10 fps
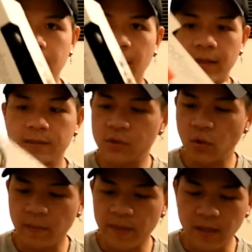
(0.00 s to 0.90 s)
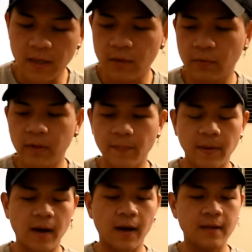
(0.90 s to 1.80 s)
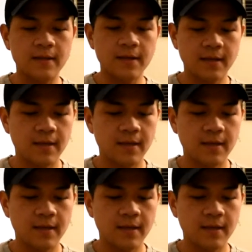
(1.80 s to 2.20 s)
got the Joby GorillaPod.